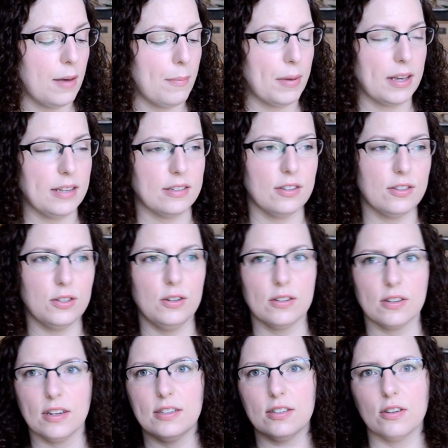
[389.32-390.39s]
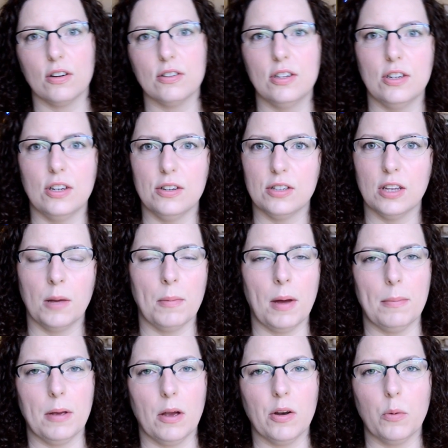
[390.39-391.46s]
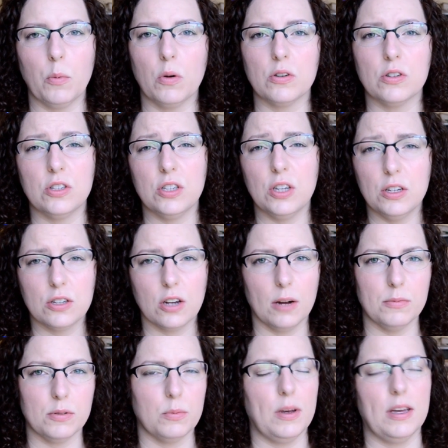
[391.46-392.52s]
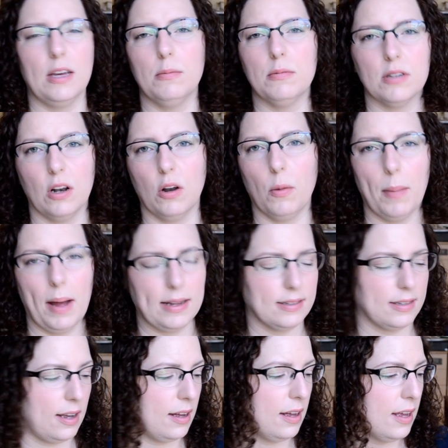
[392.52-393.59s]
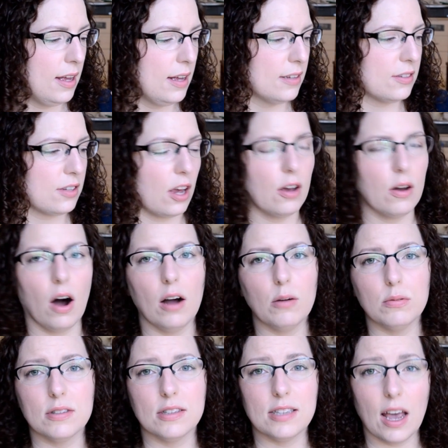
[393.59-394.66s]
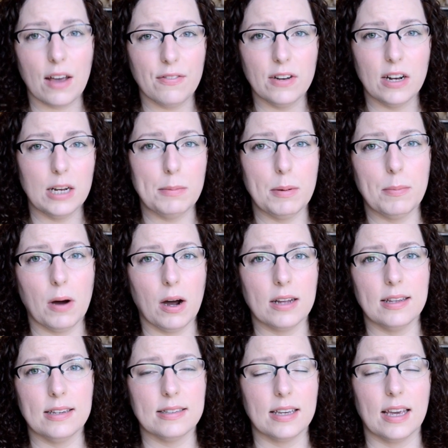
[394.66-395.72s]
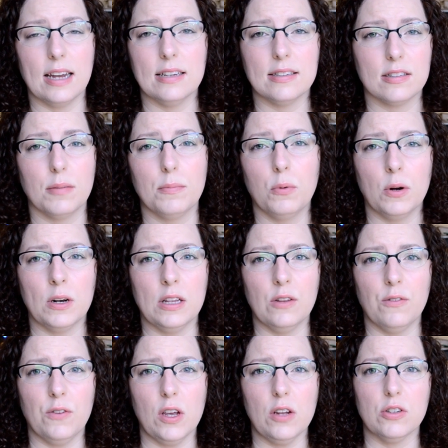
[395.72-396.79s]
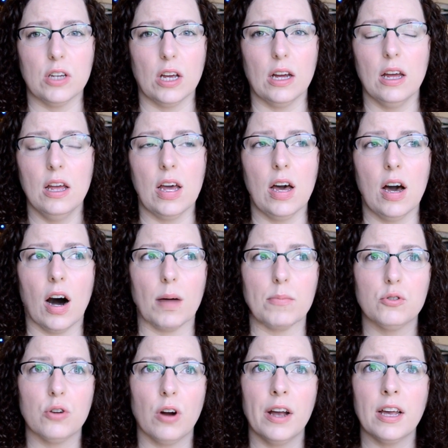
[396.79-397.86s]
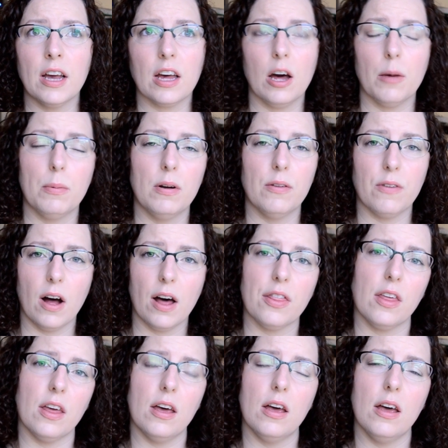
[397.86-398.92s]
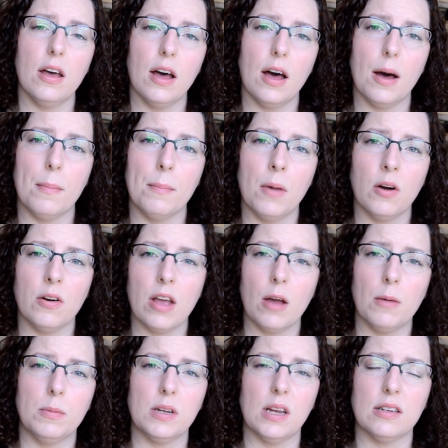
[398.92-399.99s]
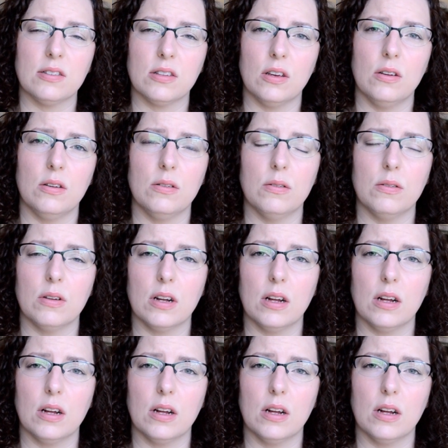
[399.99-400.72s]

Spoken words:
because as soon as I started using it maybe only 1 to 2 times a week, it was a lot better. So I will definitely be buying this again at some point in the future. I'm trying a couple of other Mario Badescu